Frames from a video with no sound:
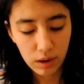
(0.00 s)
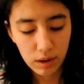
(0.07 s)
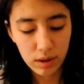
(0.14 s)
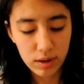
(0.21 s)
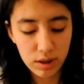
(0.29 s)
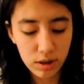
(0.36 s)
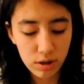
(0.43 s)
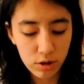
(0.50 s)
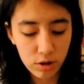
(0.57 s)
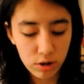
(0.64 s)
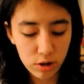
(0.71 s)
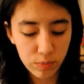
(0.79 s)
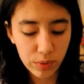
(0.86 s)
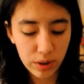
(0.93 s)
The teachers
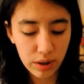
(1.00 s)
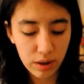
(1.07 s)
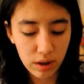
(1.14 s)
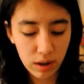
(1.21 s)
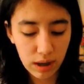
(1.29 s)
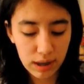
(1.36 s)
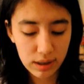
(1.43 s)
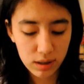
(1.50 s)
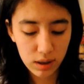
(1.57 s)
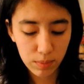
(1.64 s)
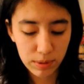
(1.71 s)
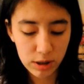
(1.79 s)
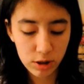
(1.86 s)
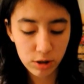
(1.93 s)
split the class up
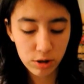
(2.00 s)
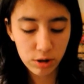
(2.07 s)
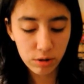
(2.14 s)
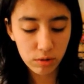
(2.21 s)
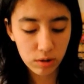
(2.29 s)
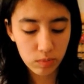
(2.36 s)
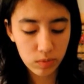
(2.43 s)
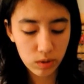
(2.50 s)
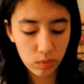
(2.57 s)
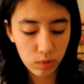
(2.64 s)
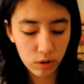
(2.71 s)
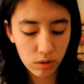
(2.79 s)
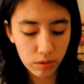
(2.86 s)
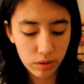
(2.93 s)
into 2 groups, and we
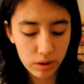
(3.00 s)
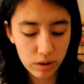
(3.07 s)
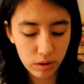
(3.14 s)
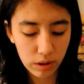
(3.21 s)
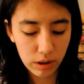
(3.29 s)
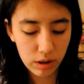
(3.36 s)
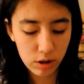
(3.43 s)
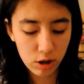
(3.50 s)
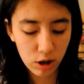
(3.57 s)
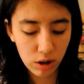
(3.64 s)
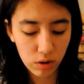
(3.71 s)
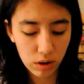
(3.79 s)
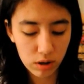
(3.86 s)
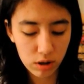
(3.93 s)
were going to lead each
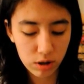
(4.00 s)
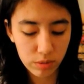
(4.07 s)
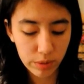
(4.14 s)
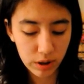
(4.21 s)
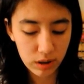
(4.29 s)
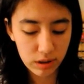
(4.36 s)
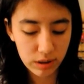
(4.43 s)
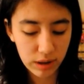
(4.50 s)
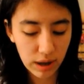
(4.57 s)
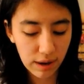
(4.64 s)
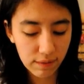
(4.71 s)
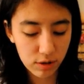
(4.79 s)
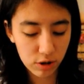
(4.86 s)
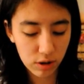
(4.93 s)
other on a smelling
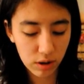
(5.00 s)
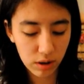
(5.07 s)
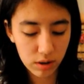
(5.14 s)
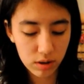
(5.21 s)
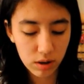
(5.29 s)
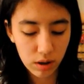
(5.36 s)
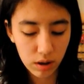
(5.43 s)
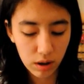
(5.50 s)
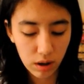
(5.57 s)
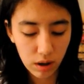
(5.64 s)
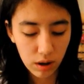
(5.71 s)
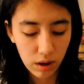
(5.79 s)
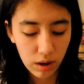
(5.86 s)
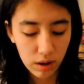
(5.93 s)
scavenger hunt.
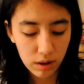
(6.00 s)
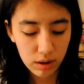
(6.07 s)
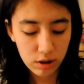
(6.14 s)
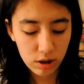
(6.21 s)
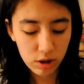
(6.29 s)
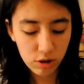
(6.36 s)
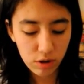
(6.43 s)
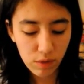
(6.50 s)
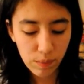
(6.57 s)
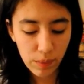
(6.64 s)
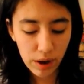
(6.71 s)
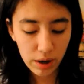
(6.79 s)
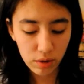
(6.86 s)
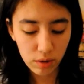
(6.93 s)
The teacher of
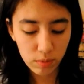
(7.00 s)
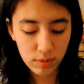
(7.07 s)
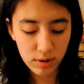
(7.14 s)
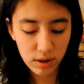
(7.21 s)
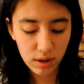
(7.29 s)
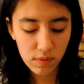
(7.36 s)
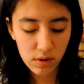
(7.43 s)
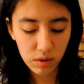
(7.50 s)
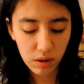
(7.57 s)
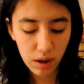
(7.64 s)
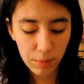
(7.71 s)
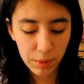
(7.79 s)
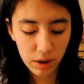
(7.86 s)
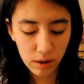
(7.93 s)
my group was given a
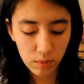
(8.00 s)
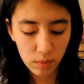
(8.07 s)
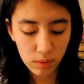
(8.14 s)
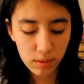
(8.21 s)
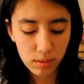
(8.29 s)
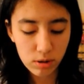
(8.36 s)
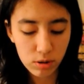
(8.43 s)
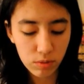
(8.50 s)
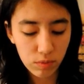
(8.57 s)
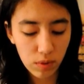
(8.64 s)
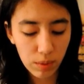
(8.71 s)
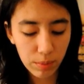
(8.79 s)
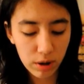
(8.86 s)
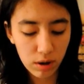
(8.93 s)
lemon, and we were to
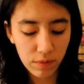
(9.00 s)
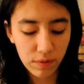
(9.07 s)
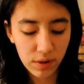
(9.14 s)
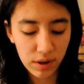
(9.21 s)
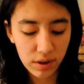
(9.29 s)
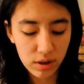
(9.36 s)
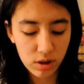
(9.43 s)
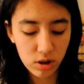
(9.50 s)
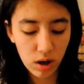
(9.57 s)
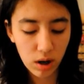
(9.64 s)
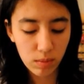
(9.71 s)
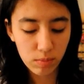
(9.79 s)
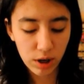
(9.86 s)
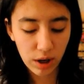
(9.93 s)
rub it on various
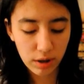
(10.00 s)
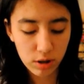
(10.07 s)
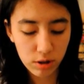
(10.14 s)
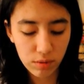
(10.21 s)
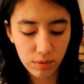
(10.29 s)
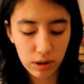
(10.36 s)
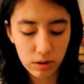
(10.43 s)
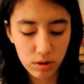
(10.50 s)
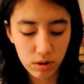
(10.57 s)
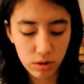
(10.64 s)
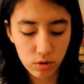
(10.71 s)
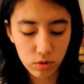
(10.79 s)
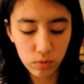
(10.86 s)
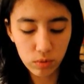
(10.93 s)
objects around the
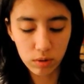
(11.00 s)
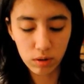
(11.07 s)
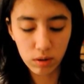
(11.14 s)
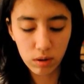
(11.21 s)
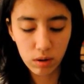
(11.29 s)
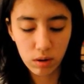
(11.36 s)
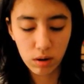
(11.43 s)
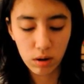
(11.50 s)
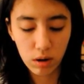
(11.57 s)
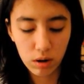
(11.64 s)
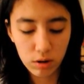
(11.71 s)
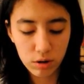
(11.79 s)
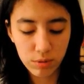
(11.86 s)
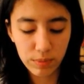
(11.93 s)
school,
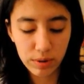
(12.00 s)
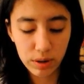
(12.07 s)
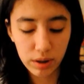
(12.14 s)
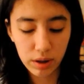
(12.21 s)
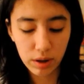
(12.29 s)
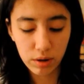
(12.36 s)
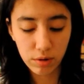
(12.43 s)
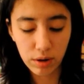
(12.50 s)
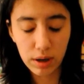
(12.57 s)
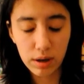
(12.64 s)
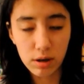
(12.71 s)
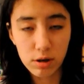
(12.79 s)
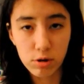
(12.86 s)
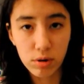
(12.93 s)
ultimately
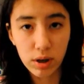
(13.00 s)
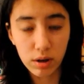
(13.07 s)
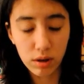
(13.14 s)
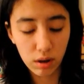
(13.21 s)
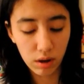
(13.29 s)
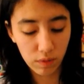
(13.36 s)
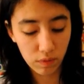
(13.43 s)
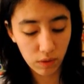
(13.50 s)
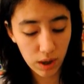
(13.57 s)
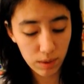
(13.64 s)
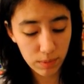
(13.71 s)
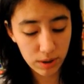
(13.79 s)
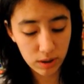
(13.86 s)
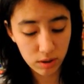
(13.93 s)
creating a trail of
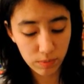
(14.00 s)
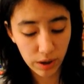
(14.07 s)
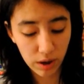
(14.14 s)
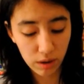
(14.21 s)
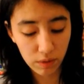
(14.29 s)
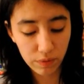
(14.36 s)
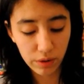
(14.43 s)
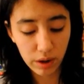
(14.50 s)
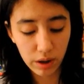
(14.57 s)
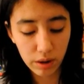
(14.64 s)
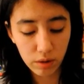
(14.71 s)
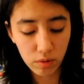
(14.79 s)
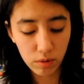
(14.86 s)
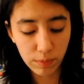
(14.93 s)
lemon smell for the
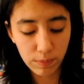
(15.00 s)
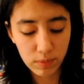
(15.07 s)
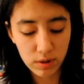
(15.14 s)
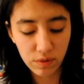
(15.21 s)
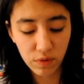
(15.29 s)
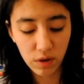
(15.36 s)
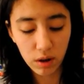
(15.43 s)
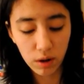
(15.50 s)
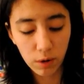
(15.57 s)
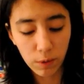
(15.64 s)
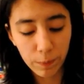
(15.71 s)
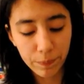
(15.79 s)
other group to follow.